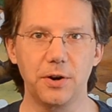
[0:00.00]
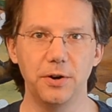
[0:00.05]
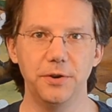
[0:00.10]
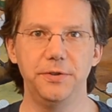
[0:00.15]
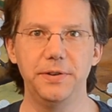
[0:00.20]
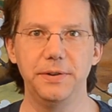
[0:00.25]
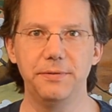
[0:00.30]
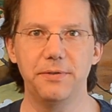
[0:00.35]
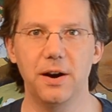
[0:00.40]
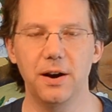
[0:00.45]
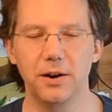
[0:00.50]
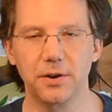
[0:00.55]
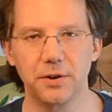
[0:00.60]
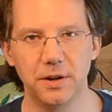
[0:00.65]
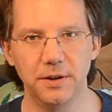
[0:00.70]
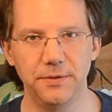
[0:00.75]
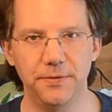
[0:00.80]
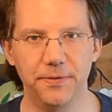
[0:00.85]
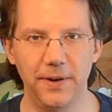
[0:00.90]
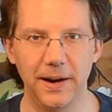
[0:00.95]
courtesy of our
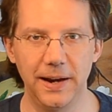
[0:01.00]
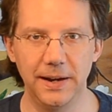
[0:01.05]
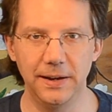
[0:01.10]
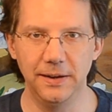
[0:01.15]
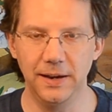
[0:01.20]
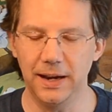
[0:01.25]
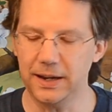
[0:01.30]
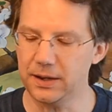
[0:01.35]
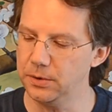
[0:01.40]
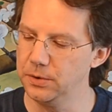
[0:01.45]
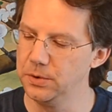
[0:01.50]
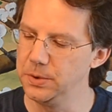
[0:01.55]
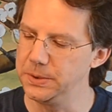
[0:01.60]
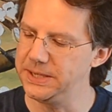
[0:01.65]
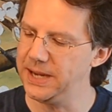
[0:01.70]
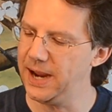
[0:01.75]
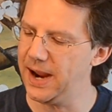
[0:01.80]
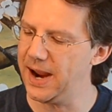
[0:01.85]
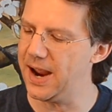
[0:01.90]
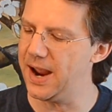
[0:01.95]
good friend Nick
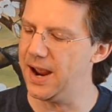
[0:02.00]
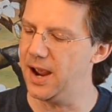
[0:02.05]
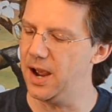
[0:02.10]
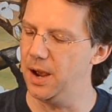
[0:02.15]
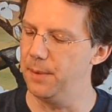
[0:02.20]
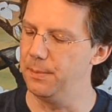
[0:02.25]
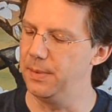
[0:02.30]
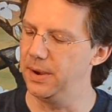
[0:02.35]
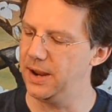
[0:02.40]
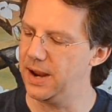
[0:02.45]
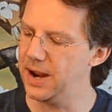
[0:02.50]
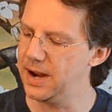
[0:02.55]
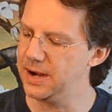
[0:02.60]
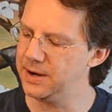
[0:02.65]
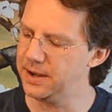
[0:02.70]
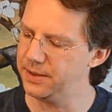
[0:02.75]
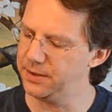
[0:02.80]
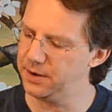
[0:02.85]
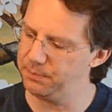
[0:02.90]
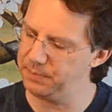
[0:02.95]
Utam,
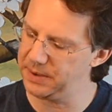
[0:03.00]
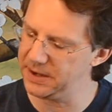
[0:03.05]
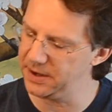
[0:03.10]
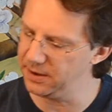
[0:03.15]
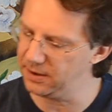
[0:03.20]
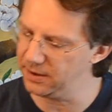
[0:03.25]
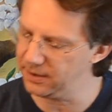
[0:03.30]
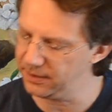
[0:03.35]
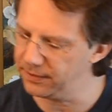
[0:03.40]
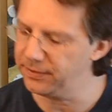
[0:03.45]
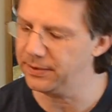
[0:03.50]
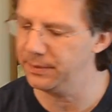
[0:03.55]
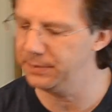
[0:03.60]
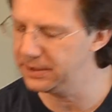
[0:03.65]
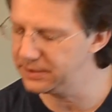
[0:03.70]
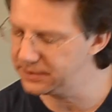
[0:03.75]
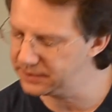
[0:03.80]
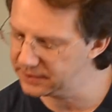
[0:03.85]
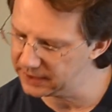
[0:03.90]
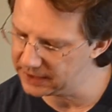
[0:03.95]
another beer from
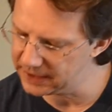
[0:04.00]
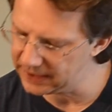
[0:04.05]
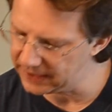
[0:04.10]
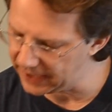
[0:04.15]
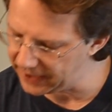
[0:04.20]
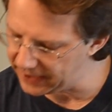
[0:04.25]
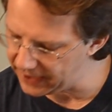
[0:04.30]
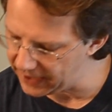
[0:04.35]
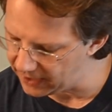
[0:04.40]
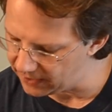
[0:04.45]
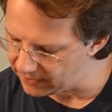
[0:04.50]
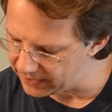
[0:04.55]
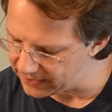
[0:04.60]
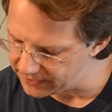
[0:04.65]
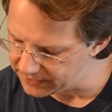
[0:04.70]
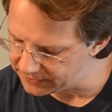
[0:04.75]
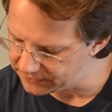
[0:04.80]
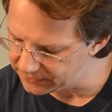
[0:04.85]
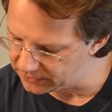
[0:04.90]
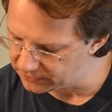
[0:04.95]
the Atlanta area.
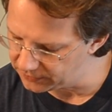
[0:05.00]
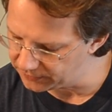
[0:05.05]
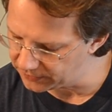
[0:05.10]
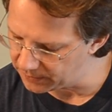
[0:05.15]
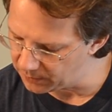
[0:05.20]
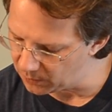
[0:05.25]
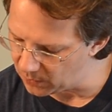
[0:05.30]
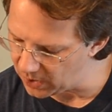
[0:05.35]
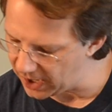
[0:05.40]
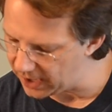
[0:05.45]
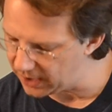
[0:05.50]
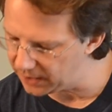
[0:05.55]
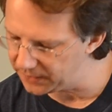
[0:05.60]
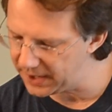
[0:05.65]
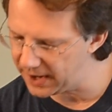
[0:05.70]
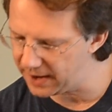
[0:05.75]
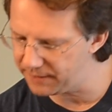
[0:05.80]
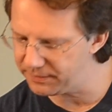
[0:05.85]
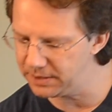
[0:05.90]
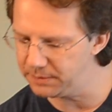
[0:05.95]
This is from Wild
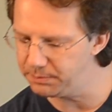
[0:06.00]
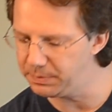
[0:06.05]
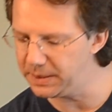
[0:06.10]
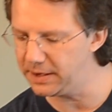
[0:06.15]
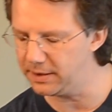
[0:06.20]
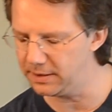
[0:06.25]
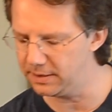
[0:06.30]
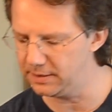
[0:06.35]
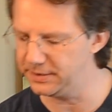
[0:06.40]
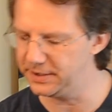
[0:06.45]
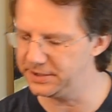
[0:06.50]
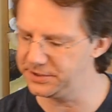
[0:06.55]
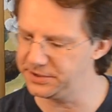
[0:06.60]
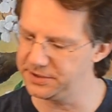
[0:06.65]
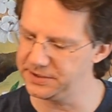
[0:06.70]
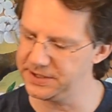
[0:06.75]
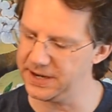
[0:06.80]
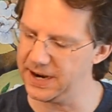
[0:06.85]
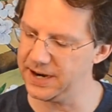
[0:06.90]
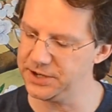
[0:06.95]
Heaven Beer. This
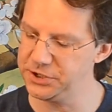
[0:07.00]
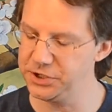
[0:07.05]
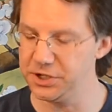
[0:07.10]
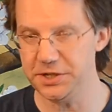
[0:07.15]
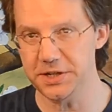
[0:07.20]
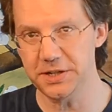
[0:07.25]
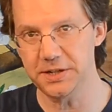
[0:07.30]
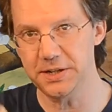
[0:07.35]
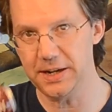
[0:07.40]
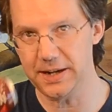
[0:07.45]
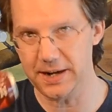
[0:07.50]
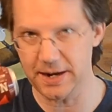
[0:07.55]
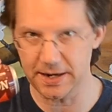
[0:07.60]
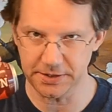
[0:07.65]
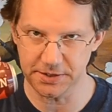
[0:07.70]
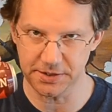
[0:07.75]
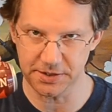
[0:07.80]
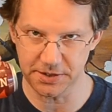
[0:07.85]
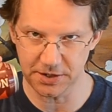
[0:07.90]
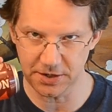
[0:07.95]
is Eschaton, I
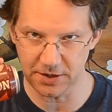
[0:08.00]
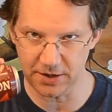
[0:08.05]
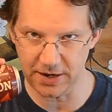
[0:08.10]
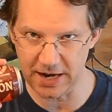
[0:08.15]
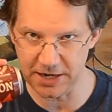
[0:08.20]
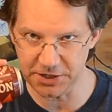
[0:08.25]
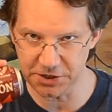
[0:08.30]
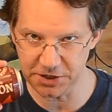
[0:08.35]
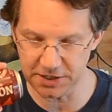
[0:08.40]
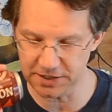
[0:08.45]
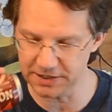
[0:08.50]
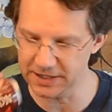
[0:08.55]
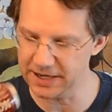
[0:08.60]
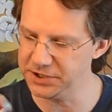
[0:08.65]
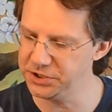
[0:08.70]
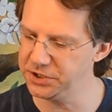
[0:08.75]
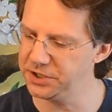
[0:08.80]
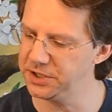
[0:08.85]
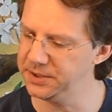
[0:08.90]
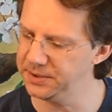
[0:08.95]
guess, or
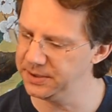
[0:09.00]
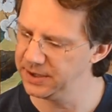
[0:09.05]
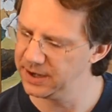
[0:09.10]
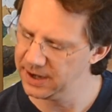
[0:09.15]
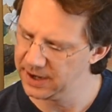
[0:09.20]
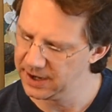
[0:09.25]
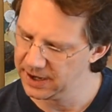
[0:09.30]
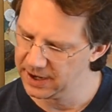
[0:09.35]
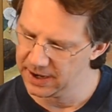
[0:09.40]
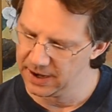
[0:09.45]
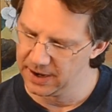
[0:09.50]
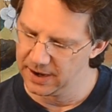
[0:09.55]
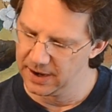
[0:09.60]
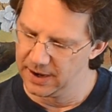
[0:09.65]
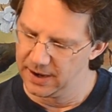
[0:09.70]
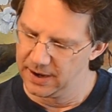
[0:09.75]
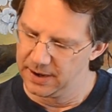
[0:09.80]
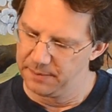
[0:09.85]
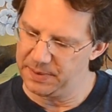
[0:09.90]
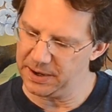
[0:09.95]
Eschaton.
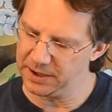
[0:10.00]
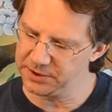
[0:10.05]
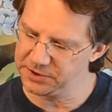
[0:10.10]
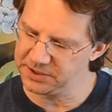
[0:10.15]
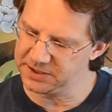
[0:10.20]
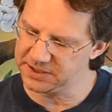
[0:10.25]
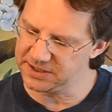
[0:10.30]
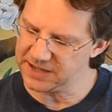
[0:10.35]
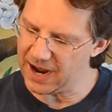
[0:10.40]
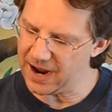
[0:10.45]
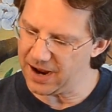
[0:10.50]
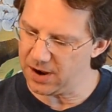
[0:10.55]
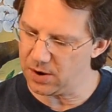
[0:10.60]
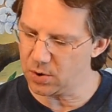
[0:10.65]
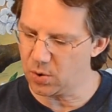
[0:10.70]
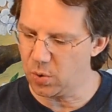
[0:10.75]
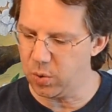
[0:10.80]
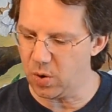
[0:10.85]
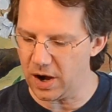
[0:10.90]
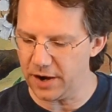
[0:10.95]
Belgian style
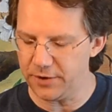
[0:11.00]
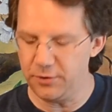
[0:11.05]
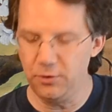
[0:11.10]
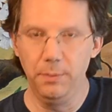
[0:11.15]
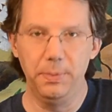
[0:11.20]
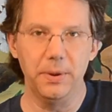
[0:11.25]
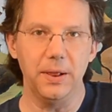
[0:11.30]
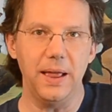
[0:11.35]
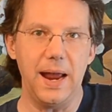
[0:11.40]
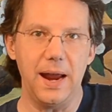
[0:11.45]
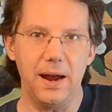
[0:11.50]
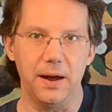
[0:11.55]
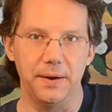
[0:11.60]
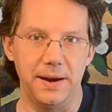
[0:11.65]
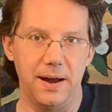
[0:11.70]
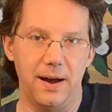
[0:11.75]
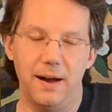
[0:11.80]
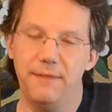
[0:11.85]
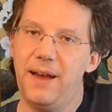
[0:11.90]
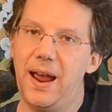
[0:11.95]
quadruple ale.
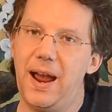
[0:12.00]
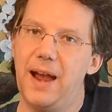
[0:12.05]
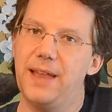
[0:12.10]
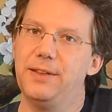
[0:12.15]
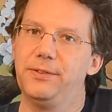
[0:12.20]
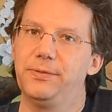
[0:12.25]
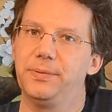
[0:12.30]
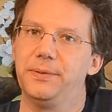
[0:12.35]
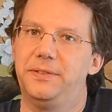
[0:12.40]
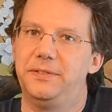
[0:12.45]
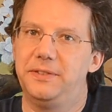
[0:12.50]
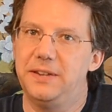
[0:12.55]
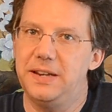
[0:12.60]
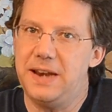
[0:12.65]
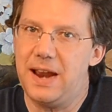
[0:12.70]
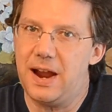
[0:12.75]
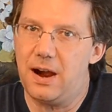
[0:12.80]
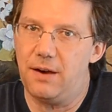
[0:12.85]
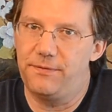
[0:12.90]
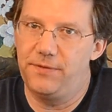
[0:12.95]
Now, I've had this one
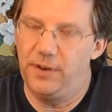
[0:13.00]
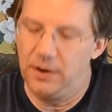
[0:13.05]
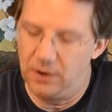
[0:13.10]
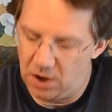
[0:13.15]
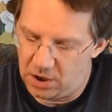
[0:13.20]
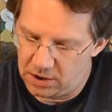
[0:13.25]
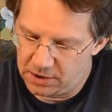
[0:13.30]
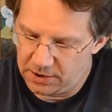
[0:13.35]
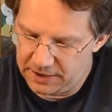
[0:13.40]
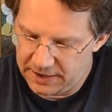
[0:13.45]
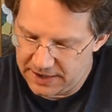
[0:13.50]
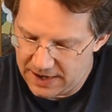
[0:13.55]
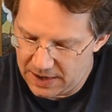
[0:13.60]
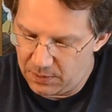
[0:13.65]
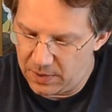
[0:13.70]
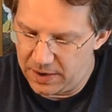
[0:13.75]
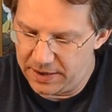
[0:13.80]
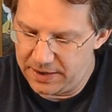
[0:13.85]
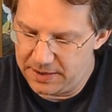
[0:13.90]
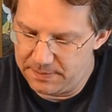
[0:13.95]
sitting out for longer than I
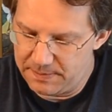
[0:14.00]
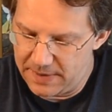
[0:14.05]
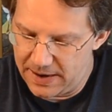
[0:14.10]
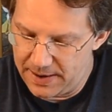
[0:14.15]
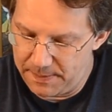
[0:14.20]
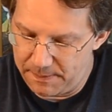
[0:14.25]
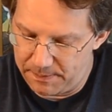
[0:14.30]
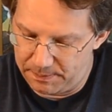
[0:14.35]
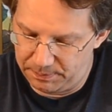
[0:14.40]
wanted. My